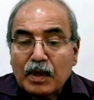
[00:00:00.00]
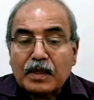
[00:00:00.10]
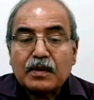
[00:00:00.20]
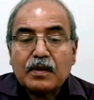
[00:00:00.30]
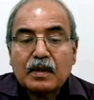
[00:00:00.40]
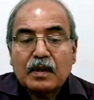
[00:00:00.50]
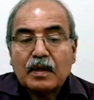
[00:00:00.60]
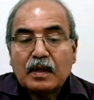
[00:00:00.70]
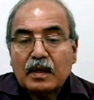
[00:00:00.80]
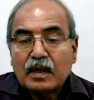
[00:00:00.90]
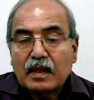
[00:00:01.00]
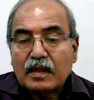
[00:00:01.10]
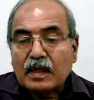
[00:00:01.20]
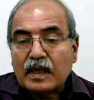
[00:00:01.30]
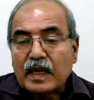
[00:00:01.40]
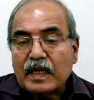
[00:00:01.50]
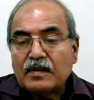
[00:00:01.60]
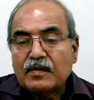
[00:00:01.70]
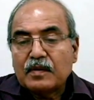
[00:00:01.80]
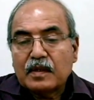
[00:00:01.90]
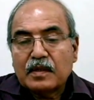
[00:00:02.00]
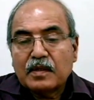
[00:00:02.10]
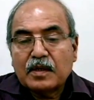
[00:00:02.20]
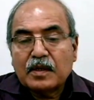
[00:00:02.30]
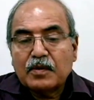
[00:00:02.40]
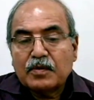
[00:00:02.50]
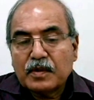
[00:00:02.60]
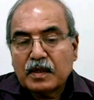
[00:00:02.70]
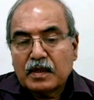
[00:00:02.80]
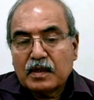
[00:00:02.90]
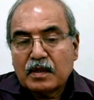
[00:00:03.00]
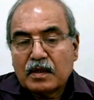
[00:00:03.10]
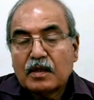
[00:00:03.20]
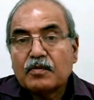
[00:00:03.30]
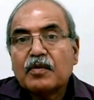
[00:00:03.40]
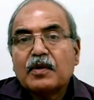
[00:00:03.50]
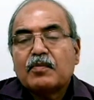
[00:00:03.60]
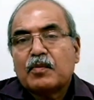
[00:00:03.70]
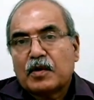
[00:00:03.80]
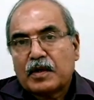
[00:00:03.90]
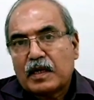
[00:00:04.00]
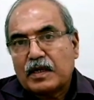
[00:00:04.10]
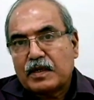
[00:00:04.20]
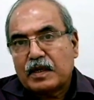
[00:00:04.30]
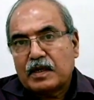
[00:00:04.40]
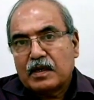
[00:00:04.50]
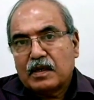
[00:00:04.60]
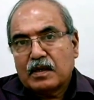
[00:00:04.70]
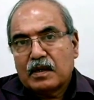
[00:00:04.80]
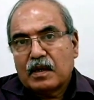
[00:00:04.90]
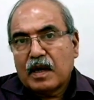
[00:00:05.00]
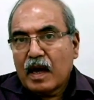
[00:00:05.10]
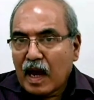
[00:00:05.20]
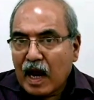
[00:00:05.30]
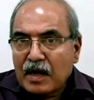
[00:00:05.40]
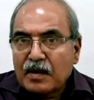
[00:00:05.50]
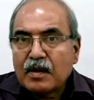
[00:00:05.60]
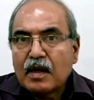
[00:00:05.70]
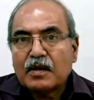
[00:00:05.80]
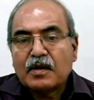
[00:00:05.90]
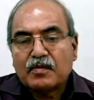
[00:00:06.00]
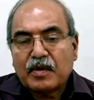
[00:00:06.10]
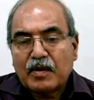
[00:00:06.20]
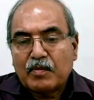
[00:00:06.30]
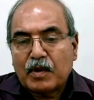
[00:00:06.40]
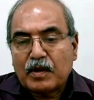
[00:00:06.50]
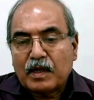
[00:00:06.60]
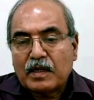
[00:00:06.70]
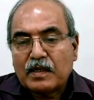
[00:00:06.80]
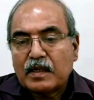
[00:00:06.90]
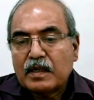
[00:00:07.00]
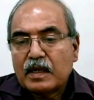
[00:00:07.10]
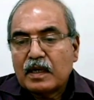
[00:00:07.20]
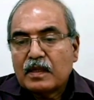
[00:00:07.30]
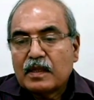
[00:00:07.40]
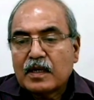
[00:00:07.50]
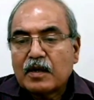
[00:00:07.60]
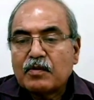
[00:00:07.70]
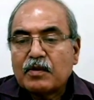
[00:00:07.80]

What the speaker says: But the gains in reducing infant mortality and under 5 mortality that